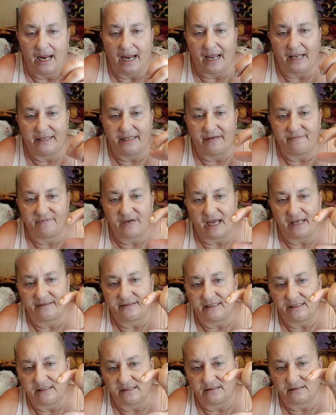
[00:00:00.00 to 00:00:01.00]
and they've got
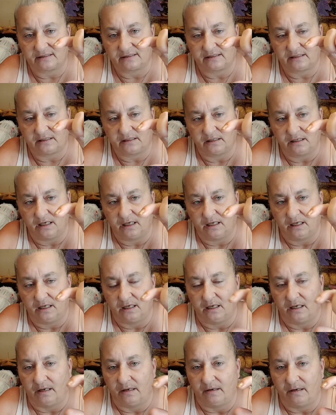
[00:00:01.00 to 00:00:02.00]
these
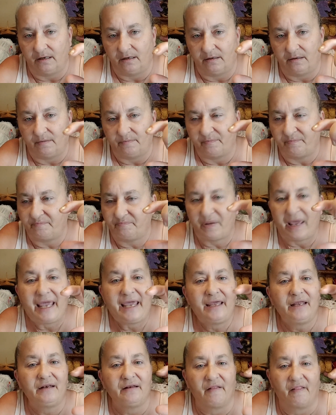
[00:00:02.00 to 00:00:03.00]

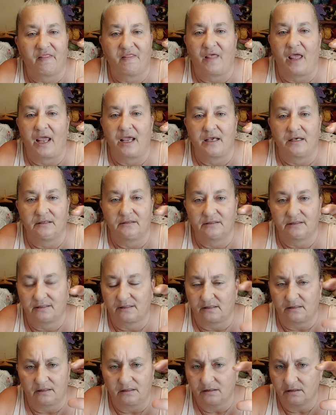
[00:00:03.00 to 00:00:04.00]
pin
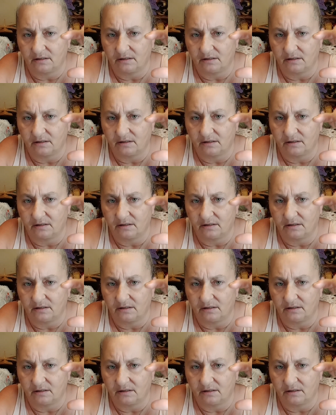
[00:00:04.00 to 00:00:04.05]
things.